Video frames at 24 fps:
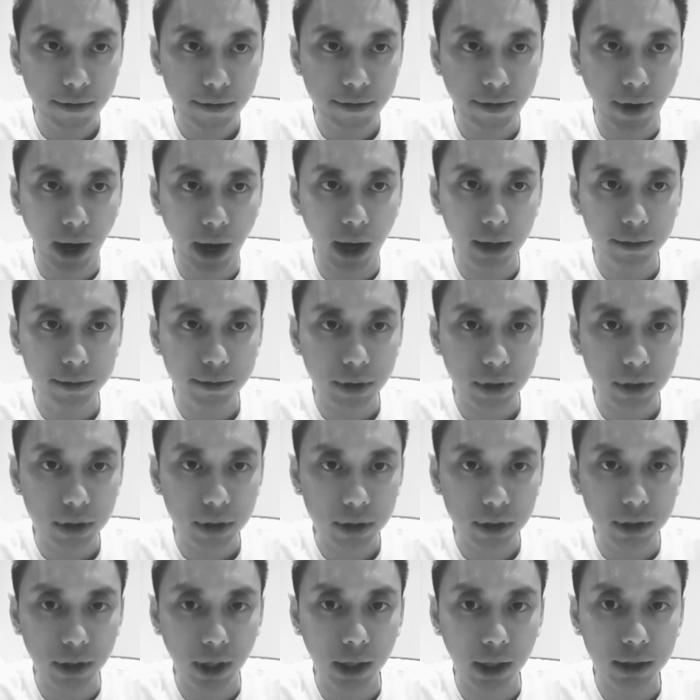5,
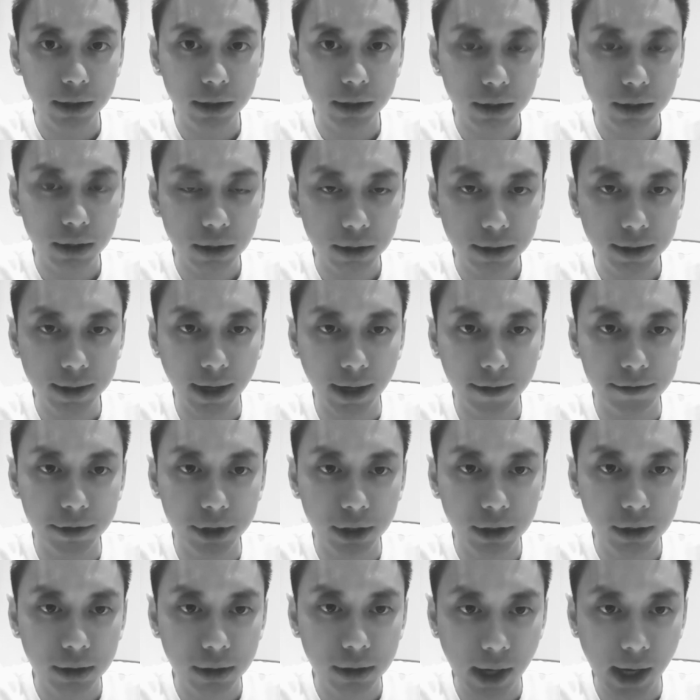6,
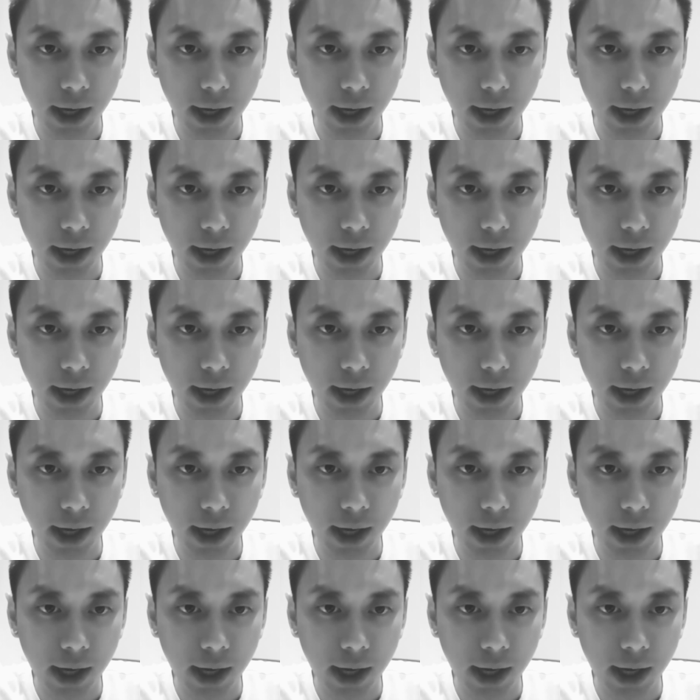7,